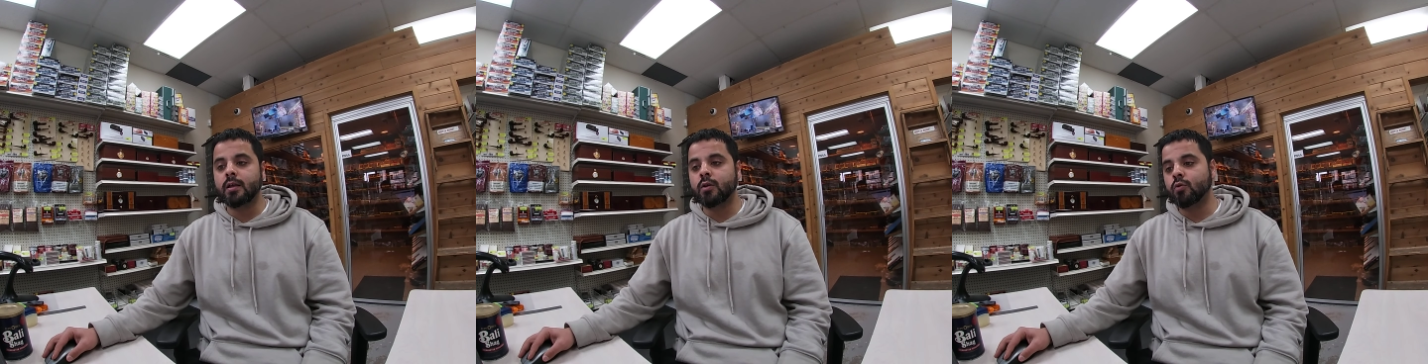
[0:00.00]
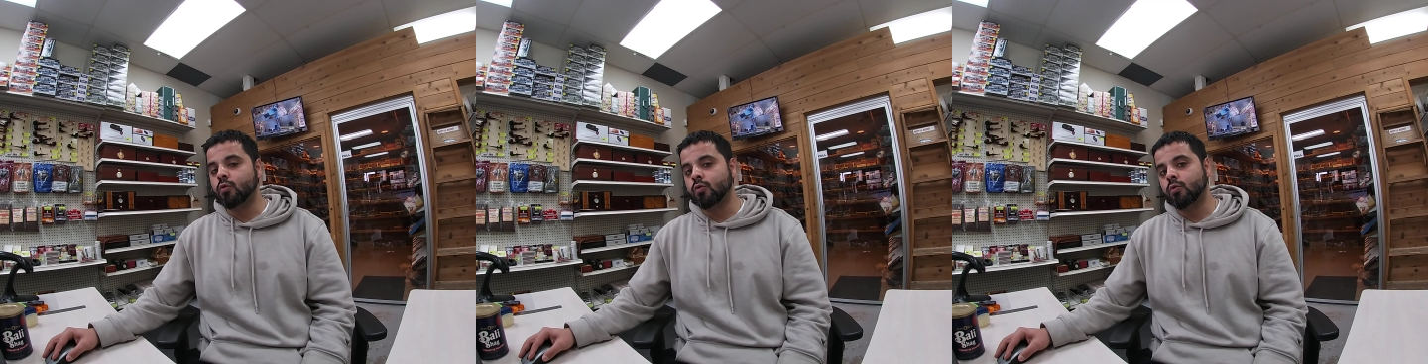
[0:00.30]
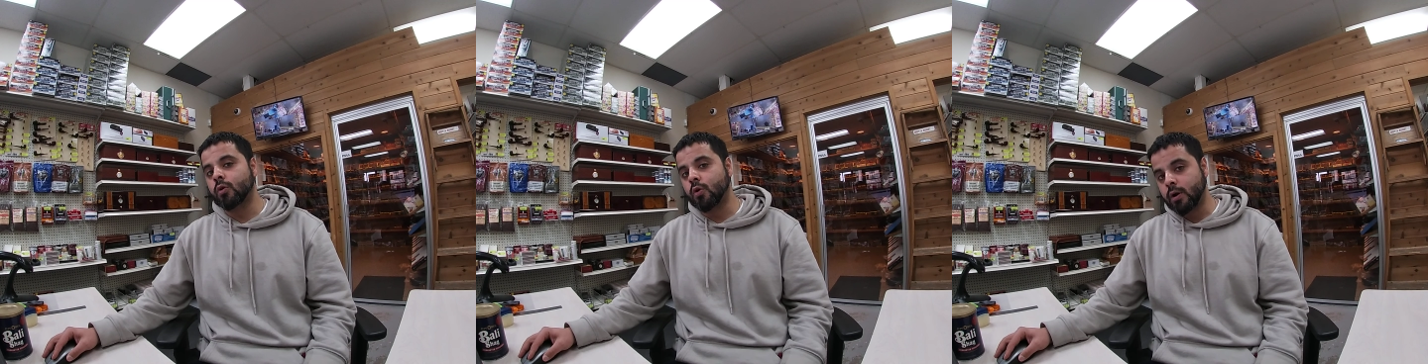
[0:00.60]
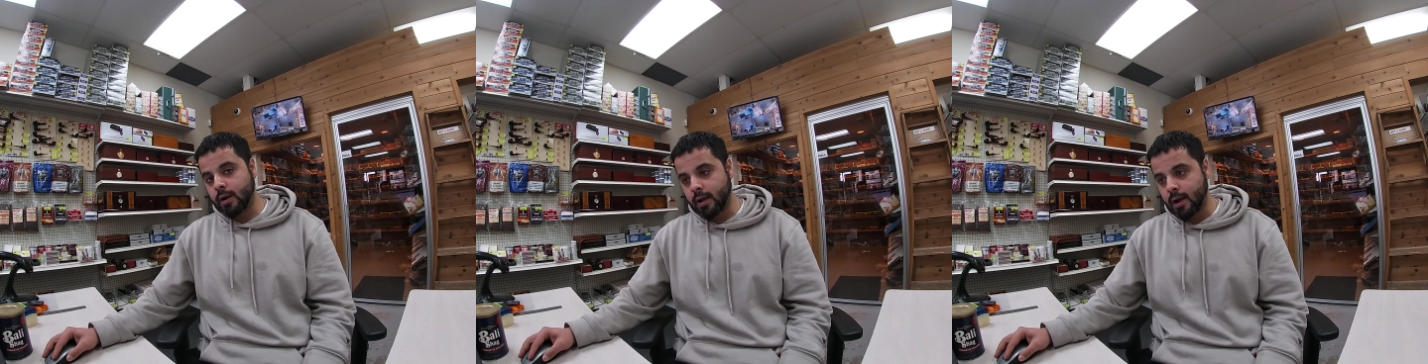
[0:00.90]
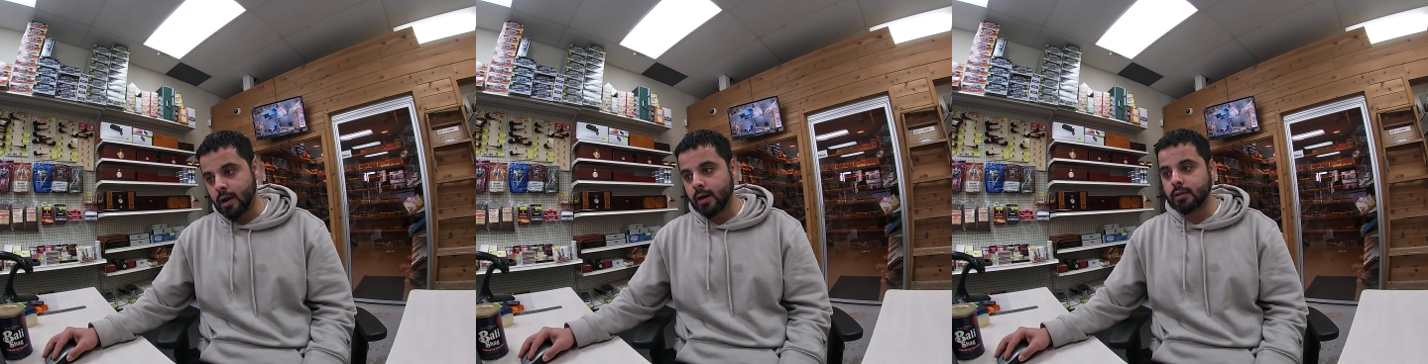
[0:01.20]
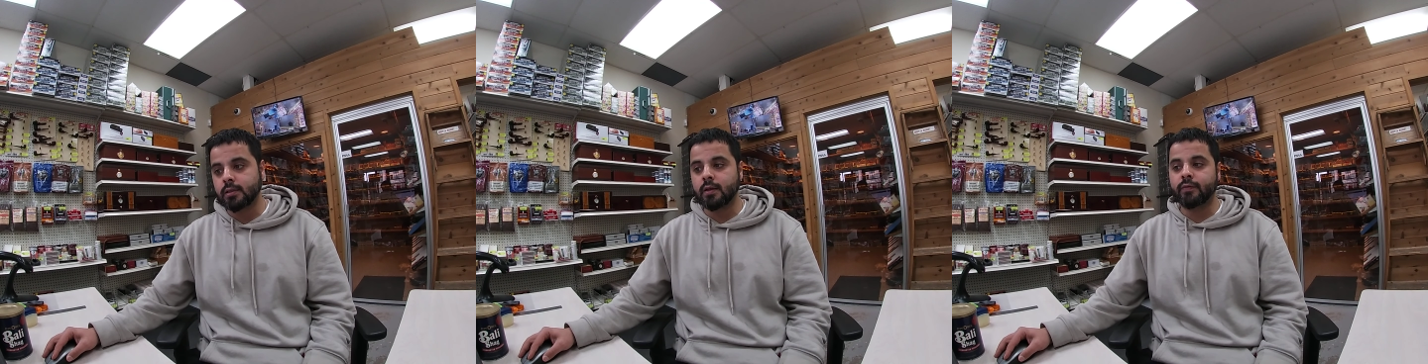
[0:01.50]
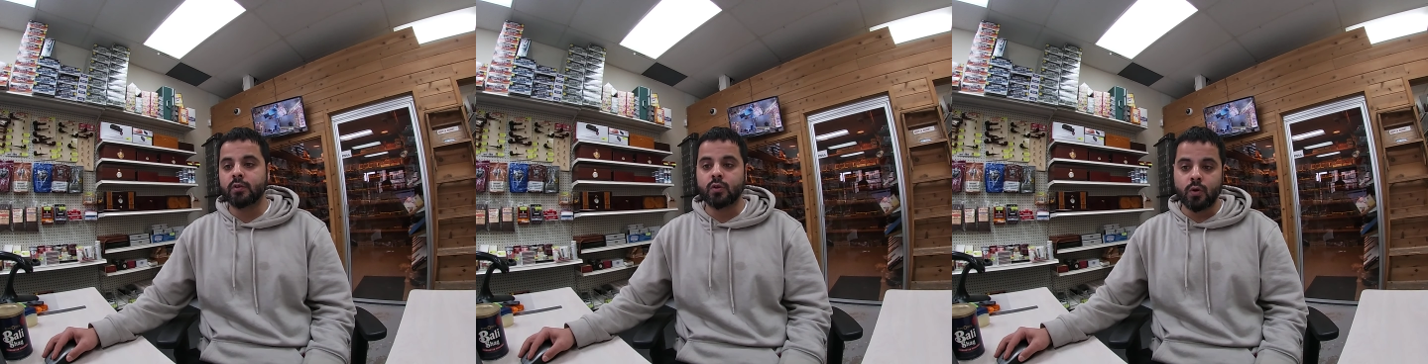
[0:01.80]
you record it at cost.
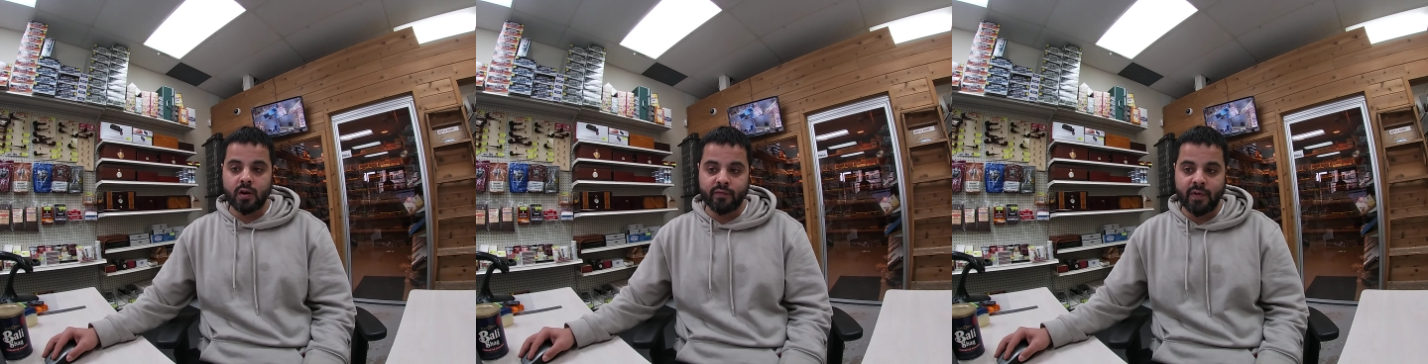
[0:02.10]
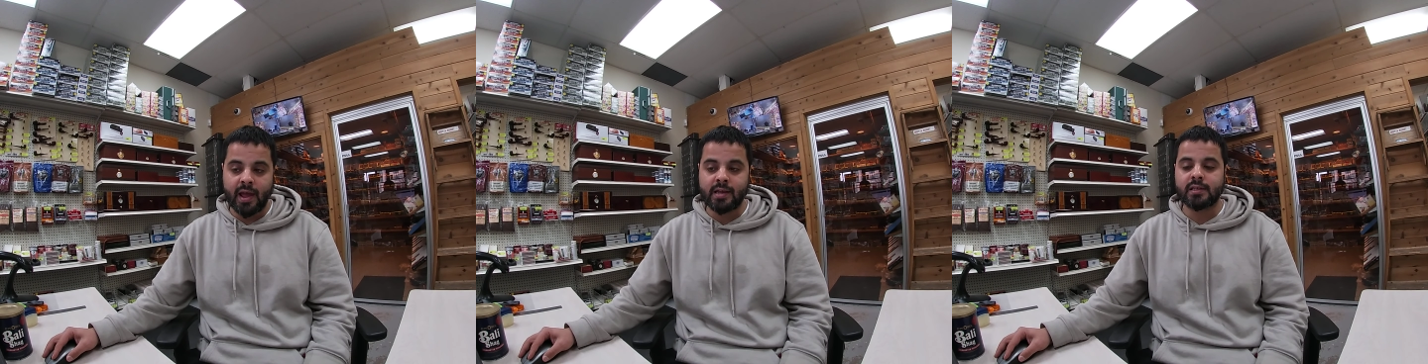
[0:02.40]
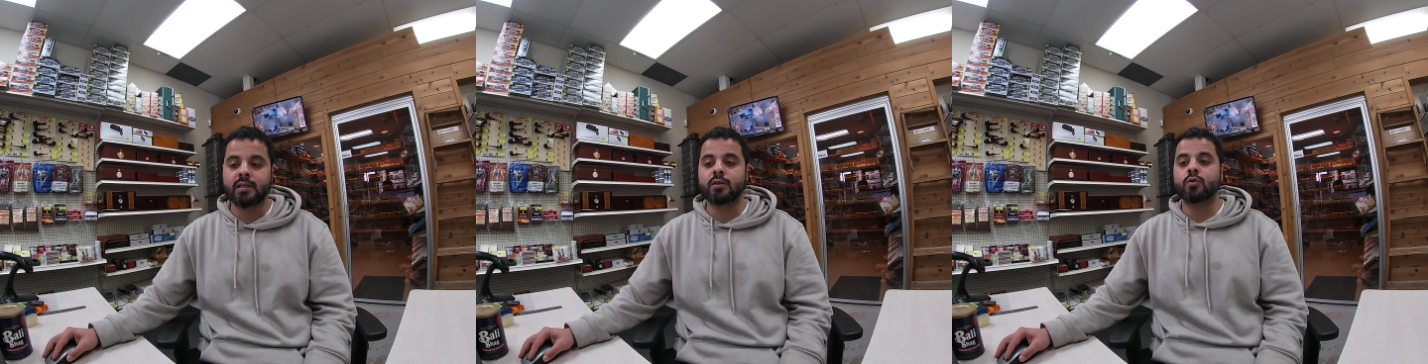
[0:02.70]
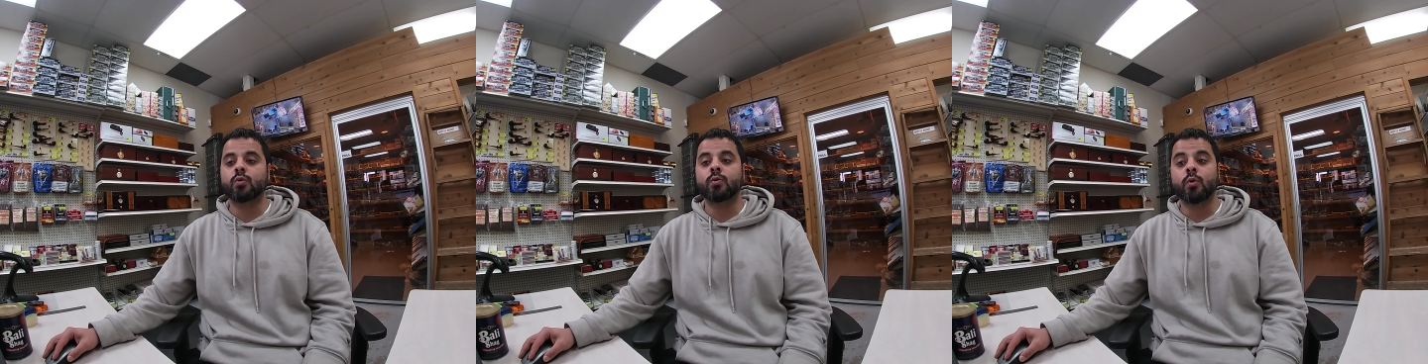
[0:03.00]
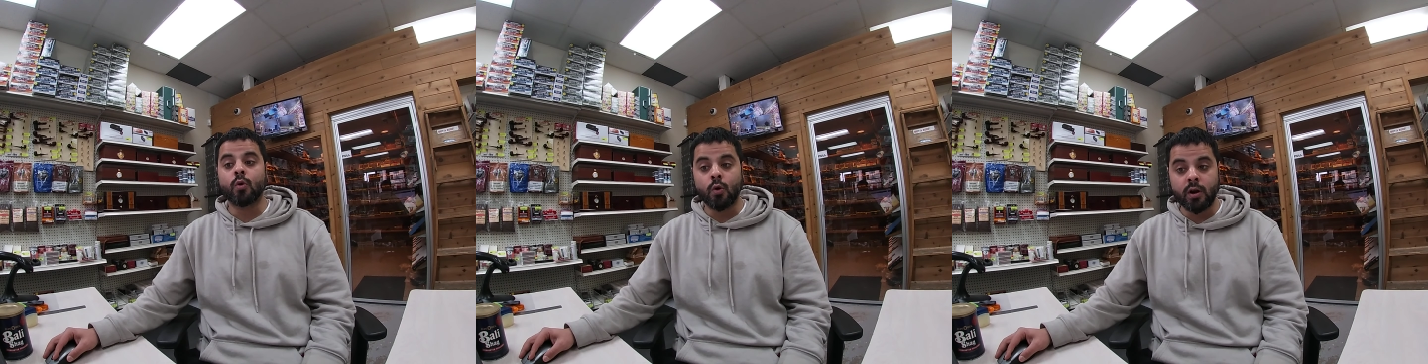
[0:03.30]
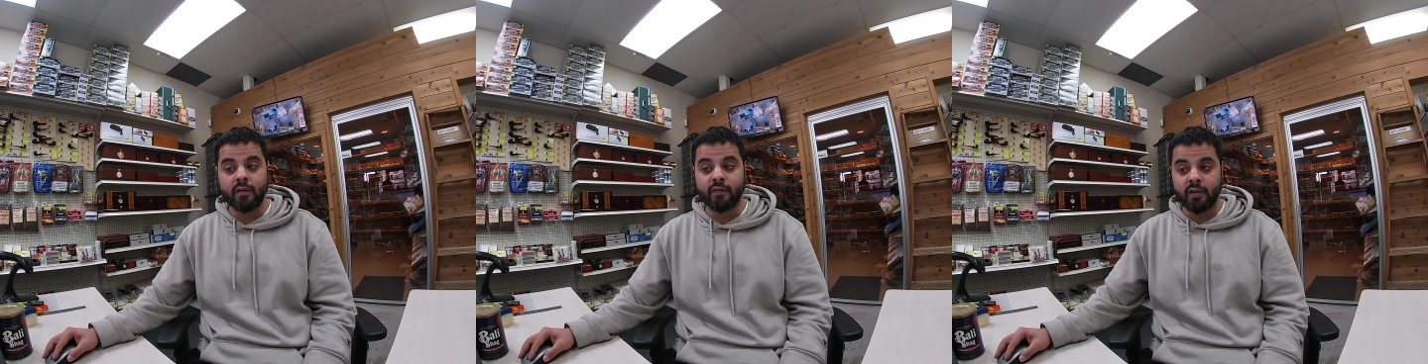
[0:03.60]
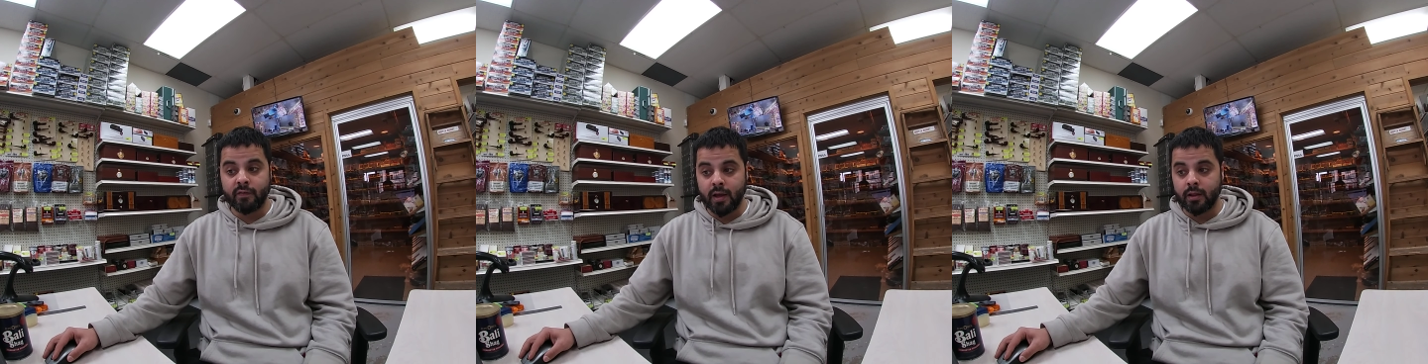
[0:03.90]
If it's a donated asset, you record it at
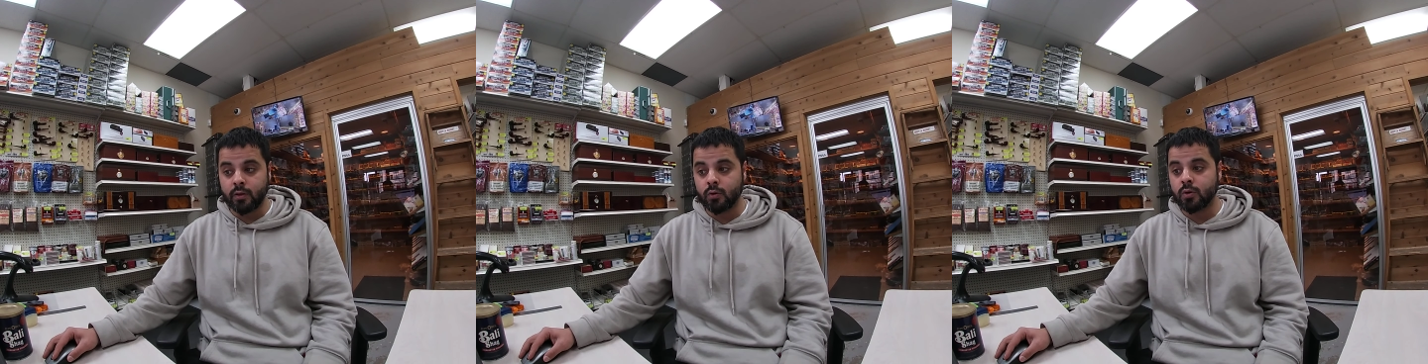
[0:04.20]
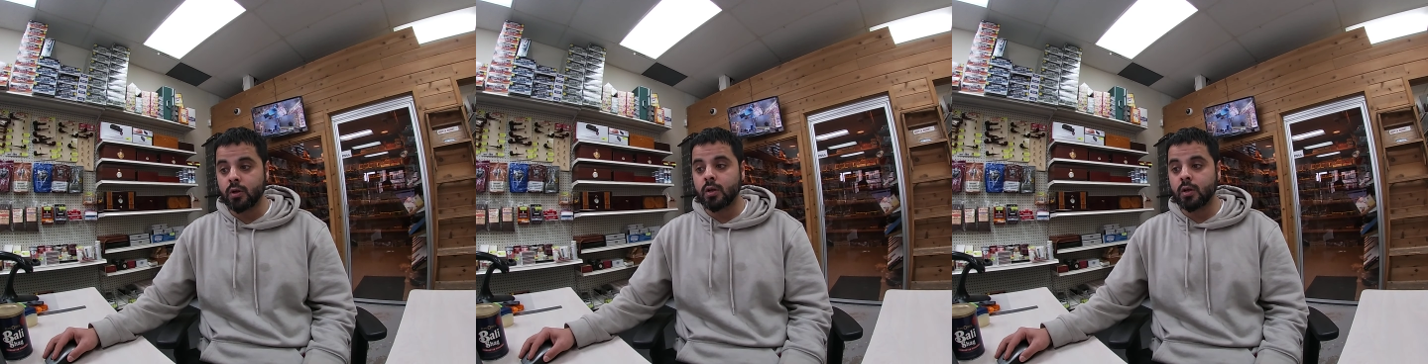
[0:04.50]
fair value.